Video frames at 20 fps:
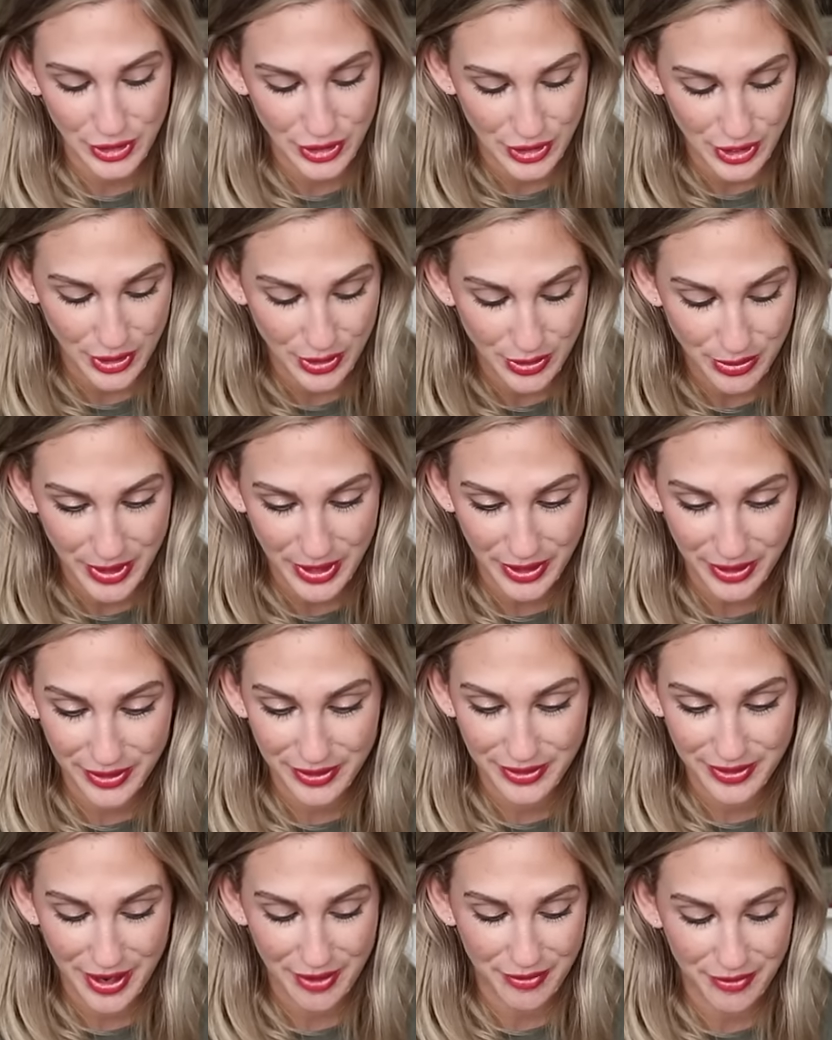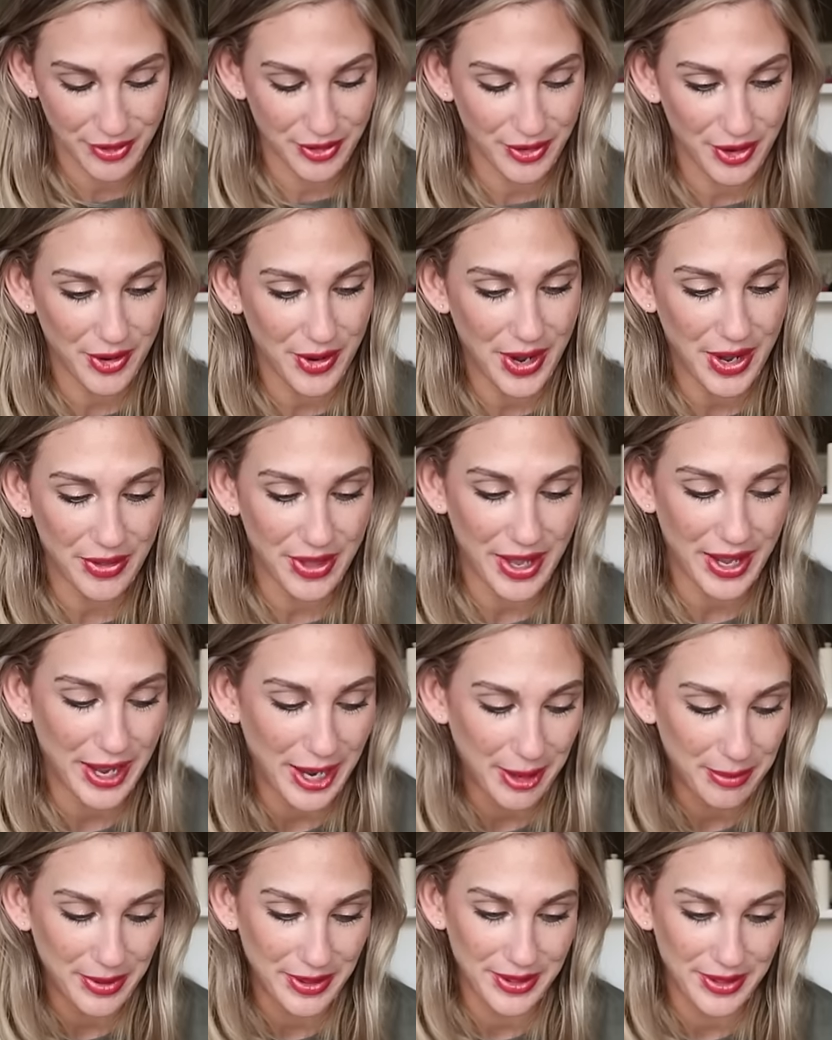So weird. Never know how
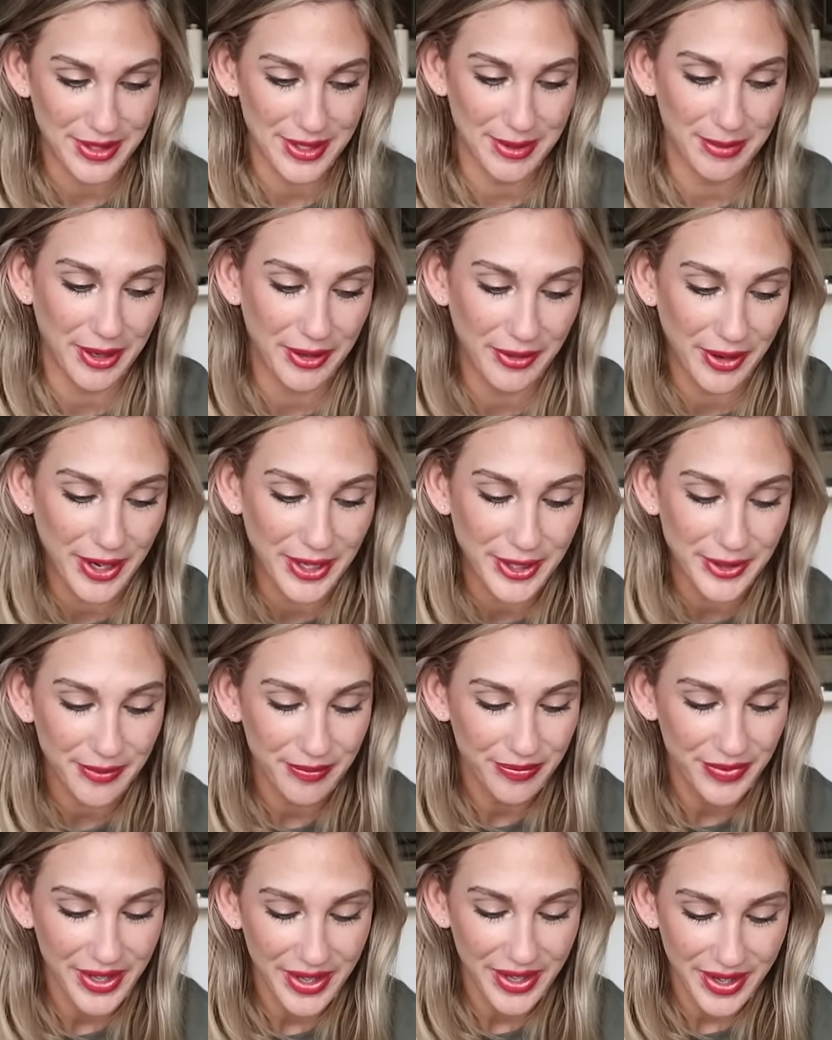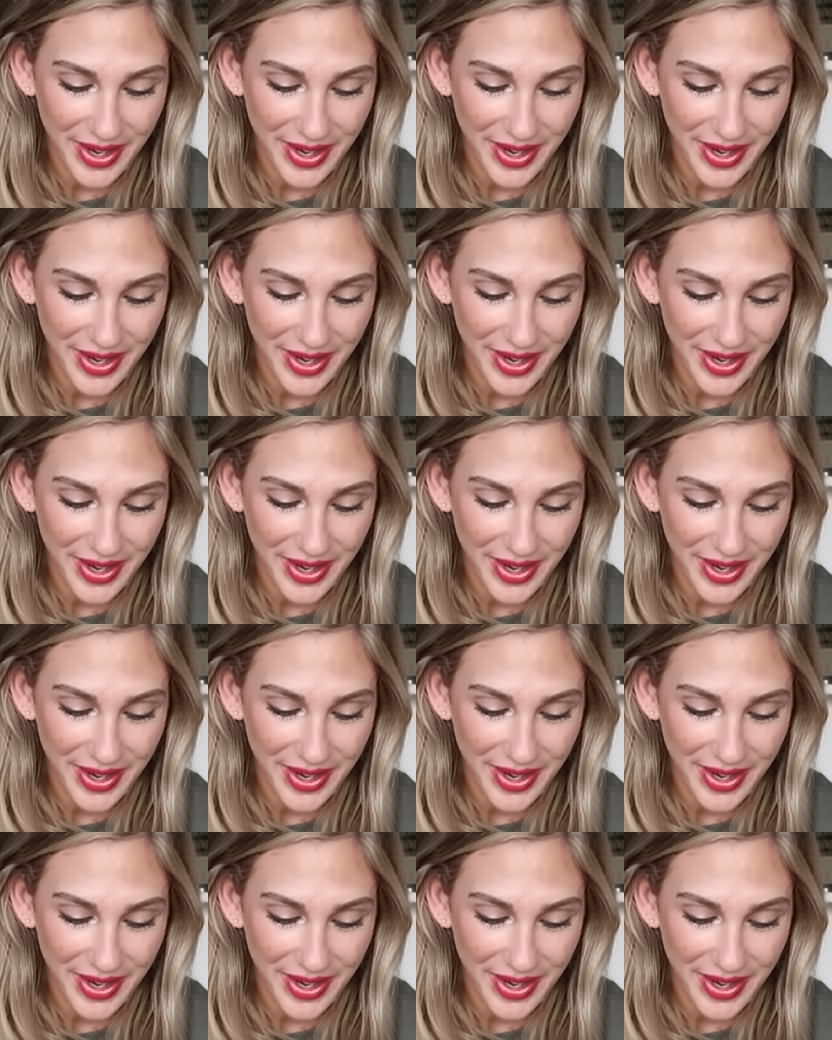that happens. Am I right?